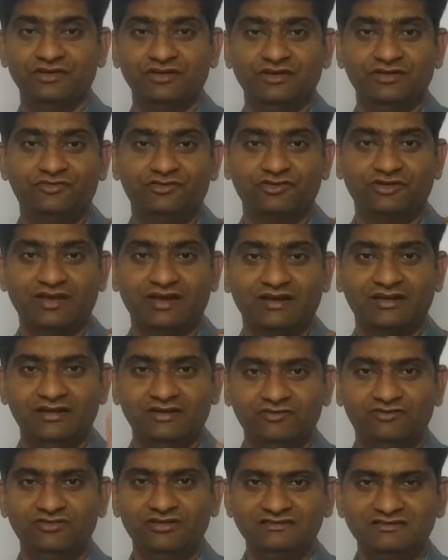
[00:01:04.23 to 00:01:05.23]
If you can
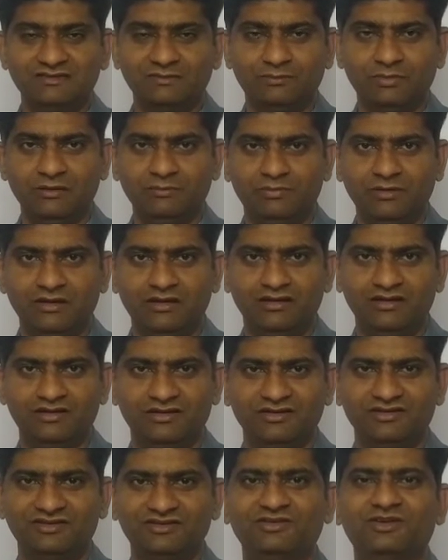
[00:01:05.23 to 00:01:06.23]
influence the people,
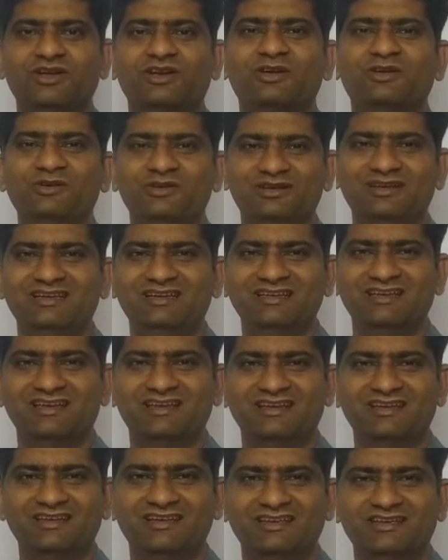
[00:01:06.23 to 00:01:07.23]
you are a good
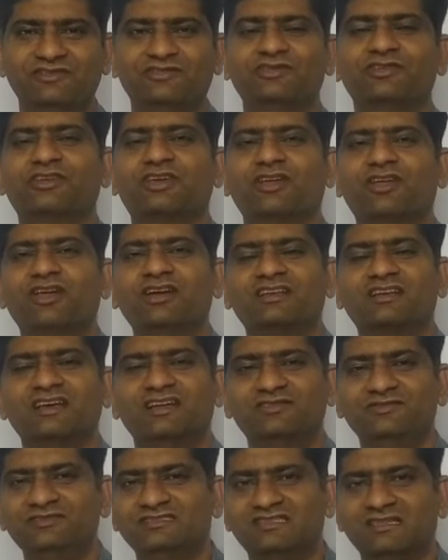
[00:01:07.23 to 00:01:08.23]
leader. If you cannot
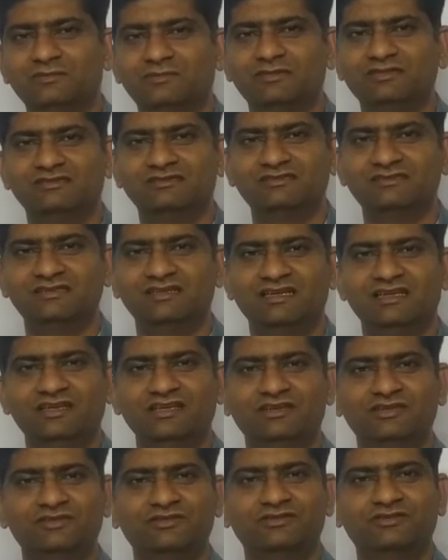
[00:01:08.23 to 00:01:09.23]
convince the person,
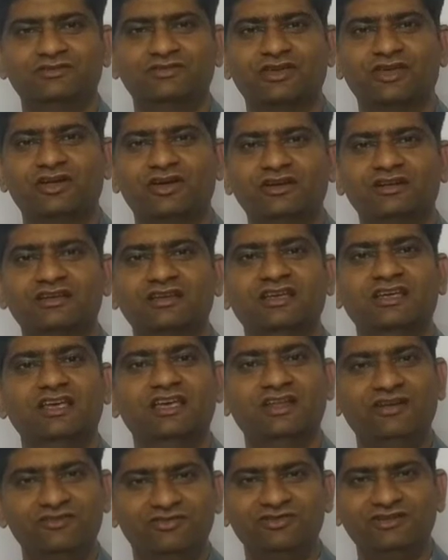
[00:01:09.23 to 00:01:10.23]
if you cannot
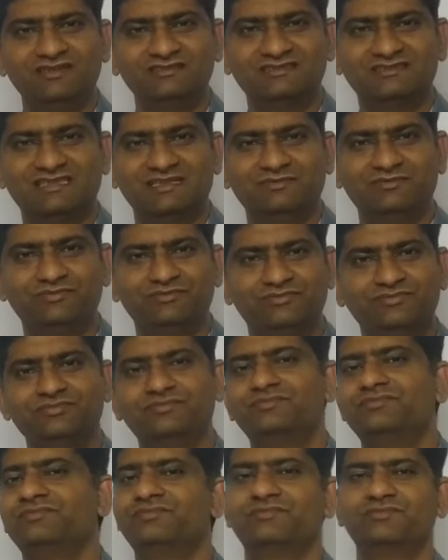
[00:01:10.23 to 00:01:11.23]
influence them,
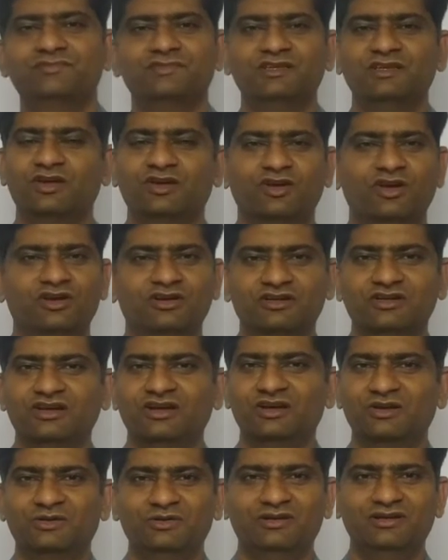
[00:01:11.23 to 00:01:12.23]
you are not
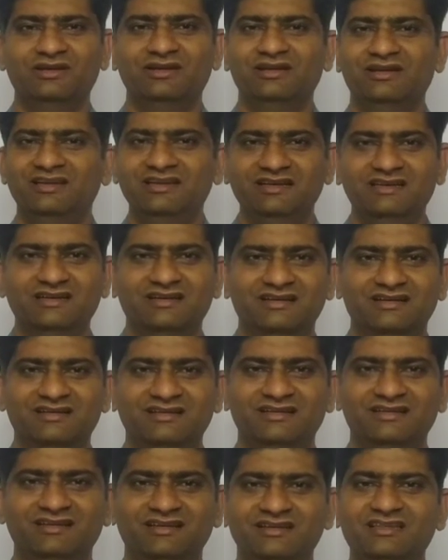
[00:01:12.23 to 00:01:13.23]
a good leader.
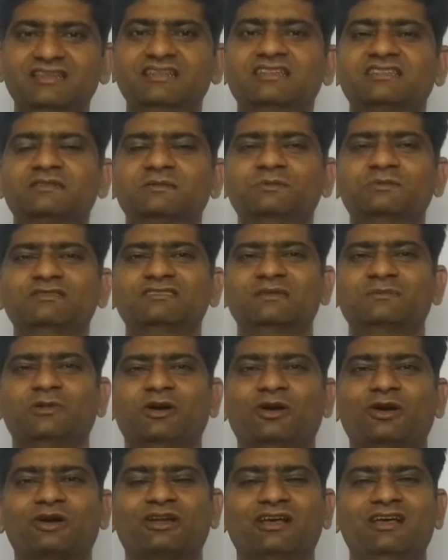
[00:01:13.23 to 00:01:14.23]
Leadership is
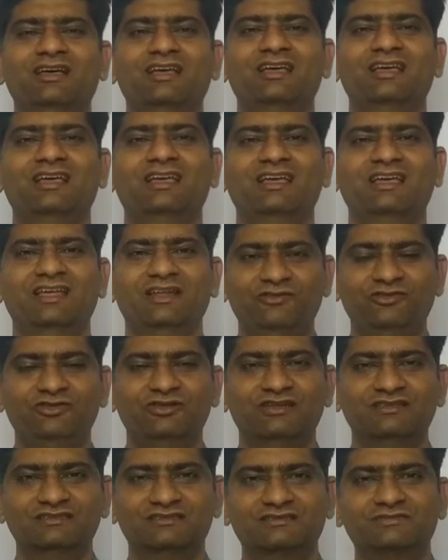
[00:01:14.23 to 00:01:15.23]
about
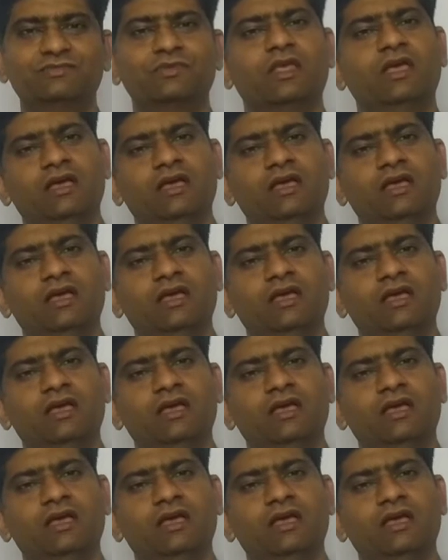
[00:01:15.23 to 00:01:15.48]
influence.